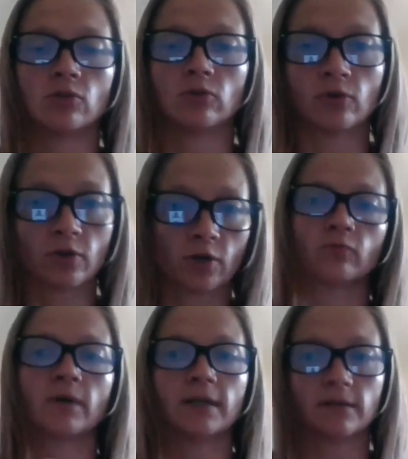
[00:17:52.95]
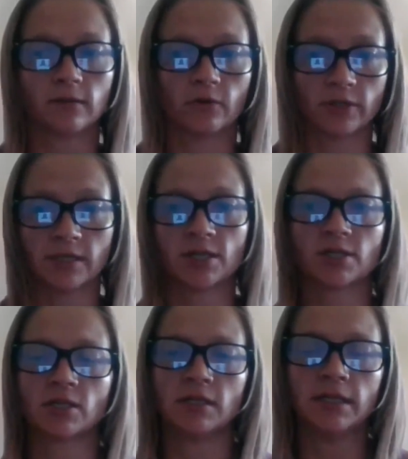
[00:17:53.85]
You learn what your
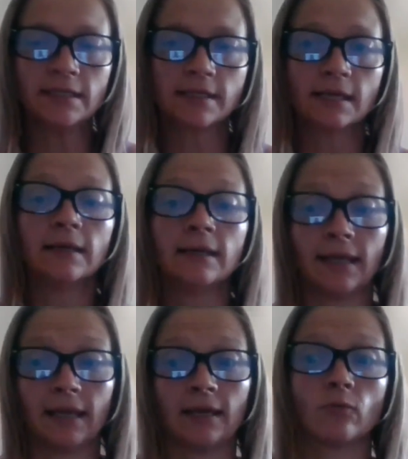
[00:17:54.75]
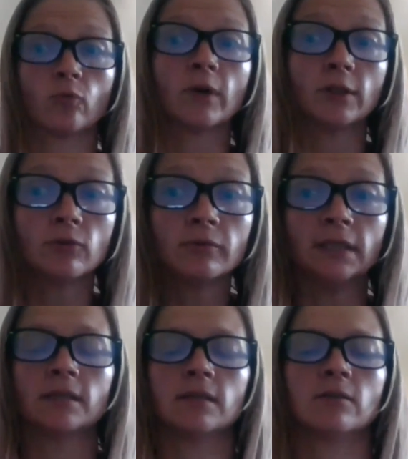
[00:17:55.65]
digestion needs and what you
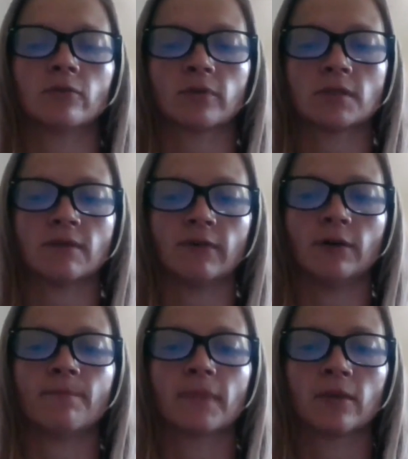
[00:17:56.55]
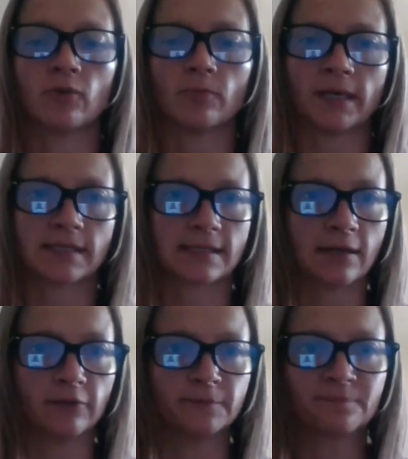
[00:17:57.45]
need in order to feel your best self.